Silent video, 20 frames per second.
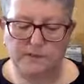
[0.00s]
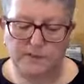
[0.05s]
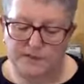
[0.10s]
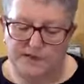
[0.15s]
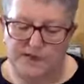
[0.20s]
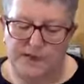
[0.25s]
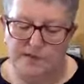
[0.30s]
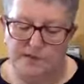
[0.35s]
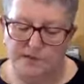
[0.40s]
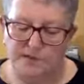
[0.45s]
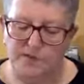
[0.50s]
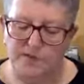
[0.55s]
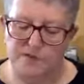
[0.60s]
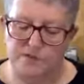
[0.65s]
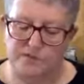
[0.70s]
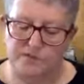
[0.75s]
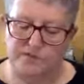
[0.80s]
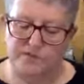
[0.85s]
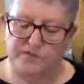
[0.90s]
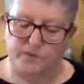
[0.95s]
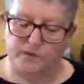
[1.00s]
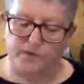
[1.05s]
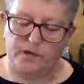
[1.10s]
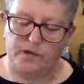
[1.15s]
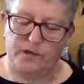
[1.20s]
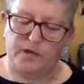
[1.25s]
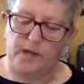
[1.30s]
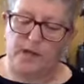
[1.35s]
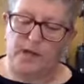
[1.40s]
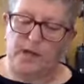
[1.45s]
been able to use it really for
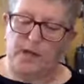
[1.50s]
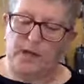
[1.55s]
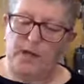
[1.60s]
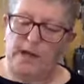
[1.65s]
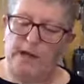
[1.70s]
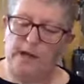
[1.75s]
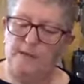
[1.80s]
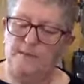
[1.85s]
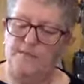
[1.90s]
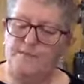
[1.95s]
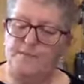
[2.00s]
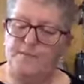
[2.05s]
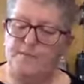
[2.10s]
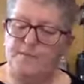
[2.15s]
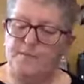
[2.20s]
bread.